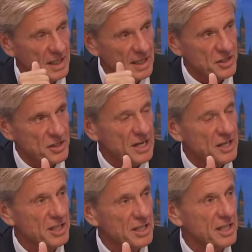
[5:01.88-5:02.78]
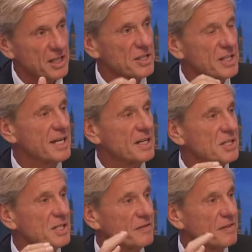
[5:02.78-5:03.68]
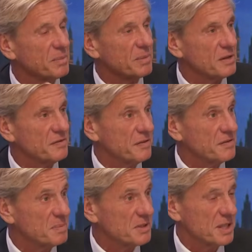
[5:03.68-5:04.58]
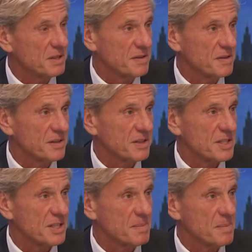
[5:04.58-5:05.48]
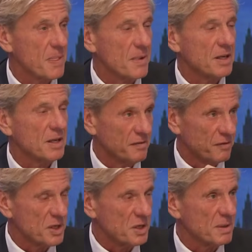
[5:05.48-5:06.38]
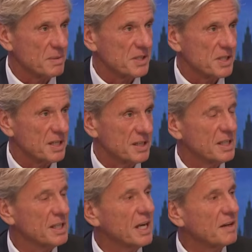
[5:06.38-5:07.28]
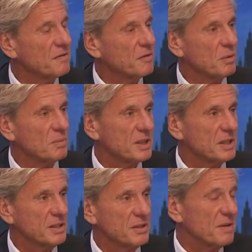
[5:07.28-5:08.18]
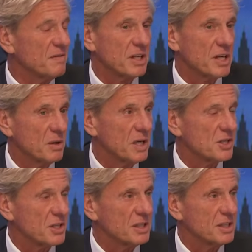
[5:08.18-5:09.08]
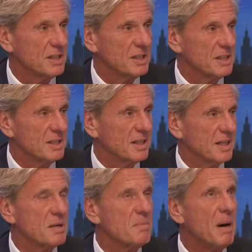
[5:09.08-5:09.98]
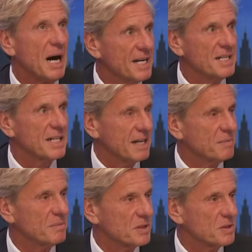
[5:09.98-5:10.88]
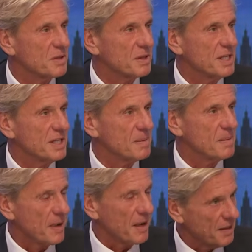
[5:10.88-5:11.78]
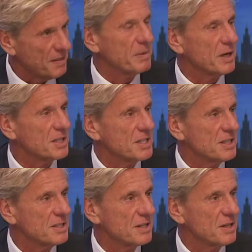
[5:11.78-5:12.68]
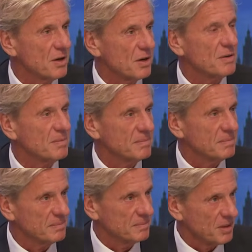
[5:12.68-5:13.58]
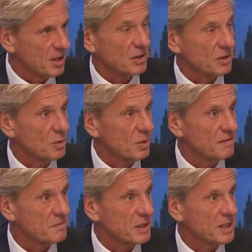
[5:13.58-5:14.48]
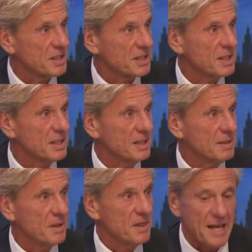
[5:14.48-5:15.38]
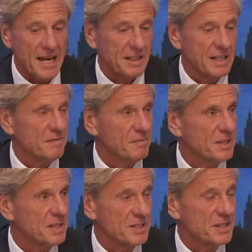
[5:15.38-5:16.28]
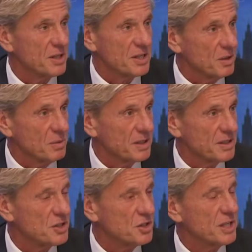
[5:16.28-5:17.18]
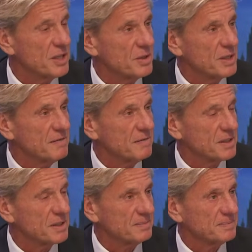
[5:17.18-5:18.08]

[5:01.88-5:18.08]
the national election, the ANC fell below 50% for the first time, 41%, and formed not even a coalition, a combined government with the other parties, the non-hardcore left parties. But that government is going nowhere, this GNU government.